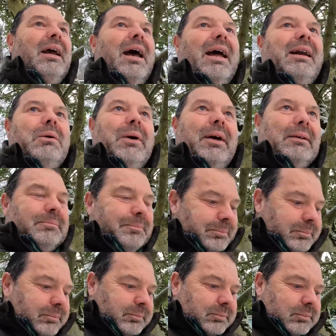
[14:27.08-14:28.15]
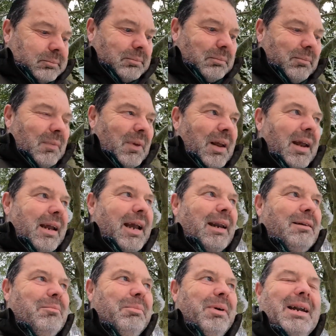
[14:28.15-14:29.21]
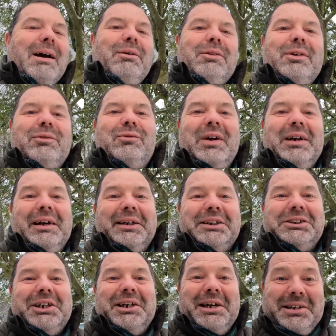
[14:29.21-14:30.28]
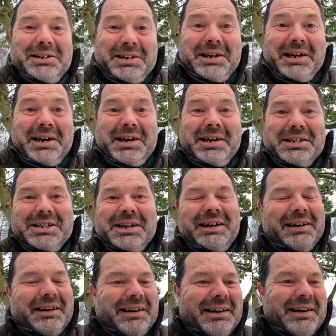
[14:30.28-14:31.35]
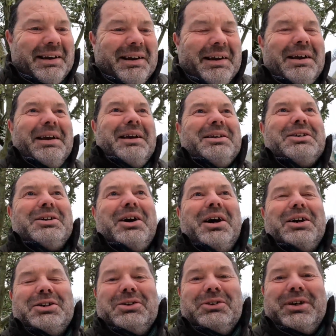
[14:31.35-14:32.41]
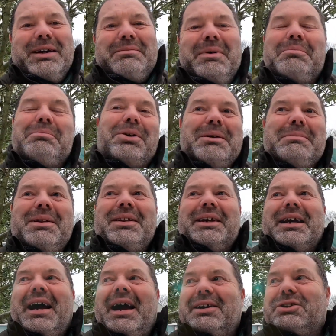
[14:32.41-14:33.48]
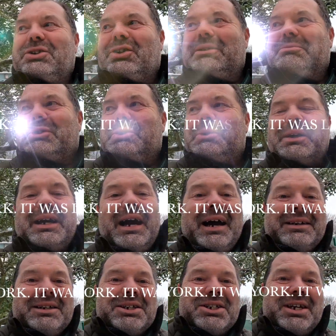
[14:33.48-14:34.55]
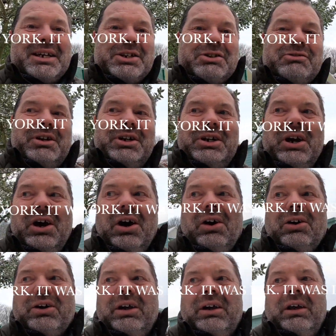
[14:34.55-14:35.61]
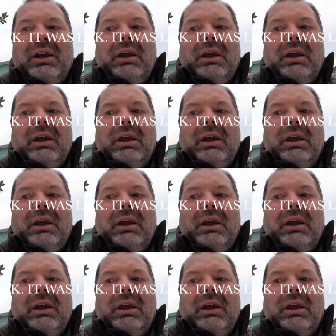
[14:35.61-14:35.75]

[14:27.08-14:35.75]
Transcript: Anyway, he hadn't been out the village in years. So I took him, put him in the car and took him to a garden centre at York.